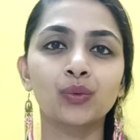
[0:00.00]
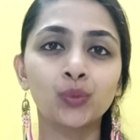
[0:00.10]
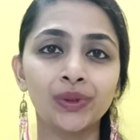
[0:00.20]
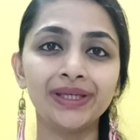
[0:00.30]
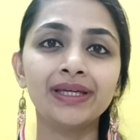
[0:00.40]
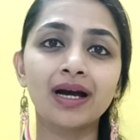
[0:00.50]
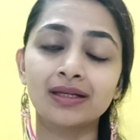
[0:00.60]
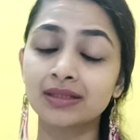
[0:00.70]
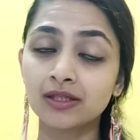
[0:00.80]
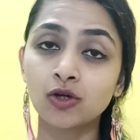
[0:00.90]
We
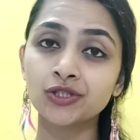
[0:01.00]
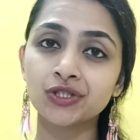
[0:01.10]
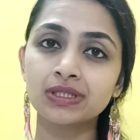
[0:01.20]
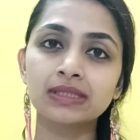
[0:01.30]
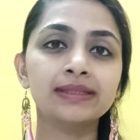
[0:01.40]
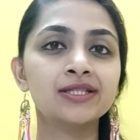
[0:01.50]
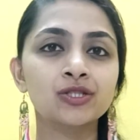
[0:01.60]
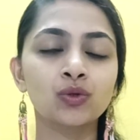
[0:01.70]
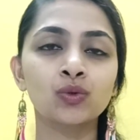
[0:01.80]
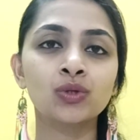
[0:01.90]
unconsciously
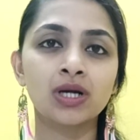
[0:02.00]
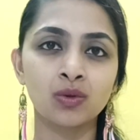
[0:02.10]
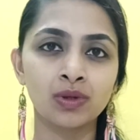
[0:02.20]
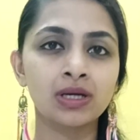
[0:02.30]
store our